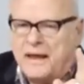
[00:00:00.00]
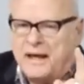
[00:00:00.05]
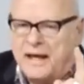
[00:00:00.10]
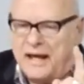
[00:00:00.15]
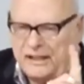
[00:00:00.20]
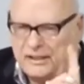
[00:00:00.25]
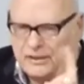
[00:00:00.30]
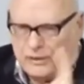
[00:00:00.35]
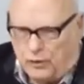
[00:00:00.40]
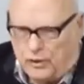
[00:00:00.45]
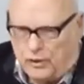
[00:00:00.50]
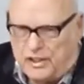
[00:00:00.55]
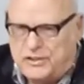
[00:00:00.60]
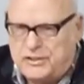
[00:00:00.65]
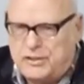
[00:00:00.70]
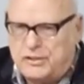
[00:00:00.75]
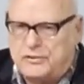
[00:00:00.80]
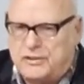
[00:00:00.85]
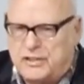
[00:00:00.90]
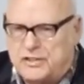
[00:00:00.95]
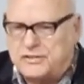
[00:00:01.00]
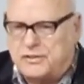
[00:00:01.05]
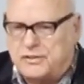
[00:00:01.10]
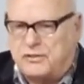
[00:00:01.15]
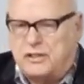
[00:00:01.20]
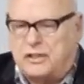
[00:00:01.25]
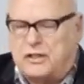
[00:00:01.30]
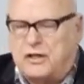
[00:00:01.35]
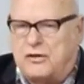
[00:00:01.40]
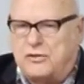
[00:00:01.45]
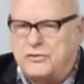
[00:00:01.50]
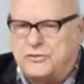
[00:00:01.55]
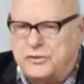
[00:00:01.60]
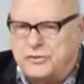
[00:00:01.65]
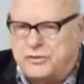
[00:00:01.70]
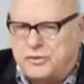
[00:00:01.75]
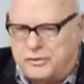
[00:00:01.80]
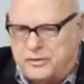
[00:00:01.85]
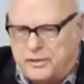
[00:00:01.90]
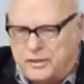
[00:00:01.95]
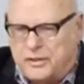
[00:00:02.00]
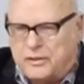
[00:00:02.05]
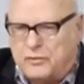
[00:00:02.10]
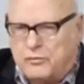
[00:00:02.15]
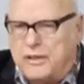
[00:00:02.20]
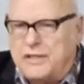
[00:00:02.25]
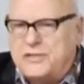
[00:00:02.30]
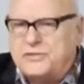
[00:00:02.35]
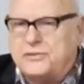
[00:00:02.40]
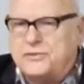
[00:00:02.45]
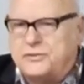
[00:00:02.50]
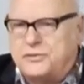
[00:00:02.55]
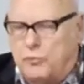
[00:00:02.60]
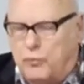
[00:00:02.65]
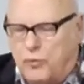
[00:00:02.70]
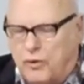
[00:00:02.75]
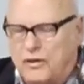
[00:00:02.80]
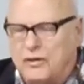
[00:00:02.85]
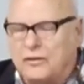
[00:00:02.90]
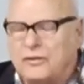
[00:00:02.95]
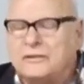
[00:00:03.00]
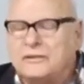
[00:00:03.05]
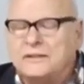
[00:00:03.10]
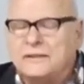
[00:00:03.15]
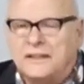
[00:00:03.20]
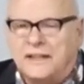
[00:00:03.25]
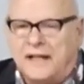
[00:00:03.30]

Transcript: and anointing you that's going to cause you to reach the world.